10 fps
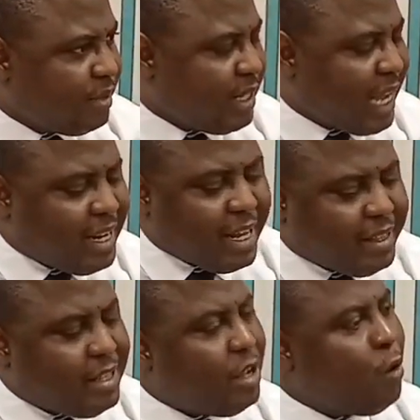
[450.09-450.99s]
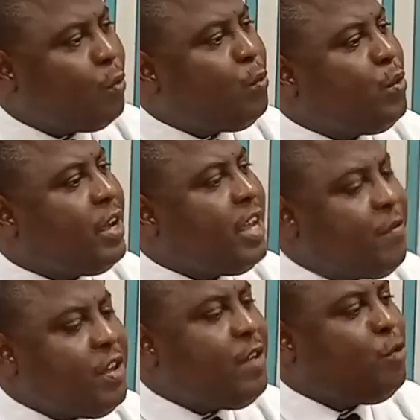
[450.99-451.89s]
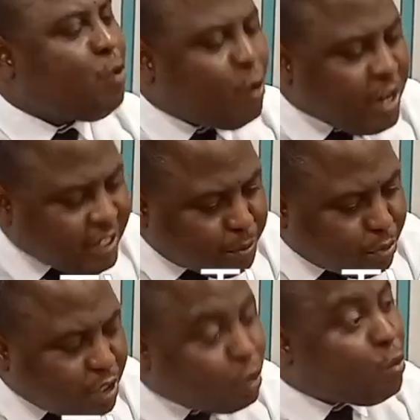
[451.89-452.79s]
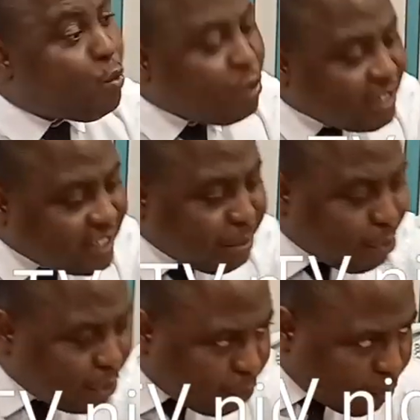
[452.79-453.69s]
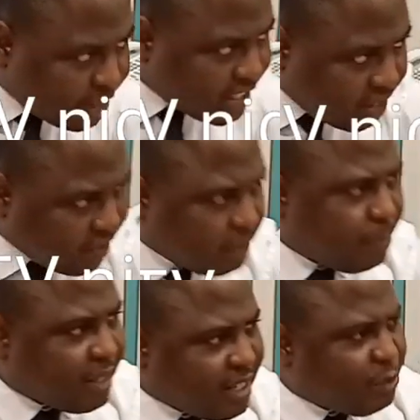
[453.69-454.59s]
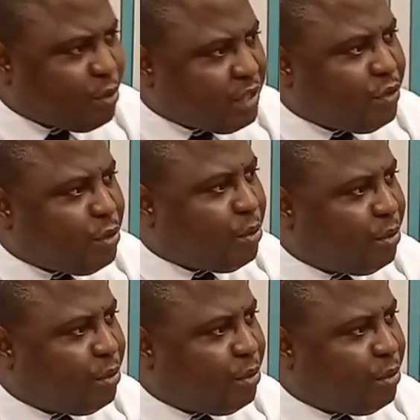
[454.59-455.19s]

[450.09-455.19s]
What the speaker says: And I think, even if you collect this money, to who is the money going in the first place? Let us even know.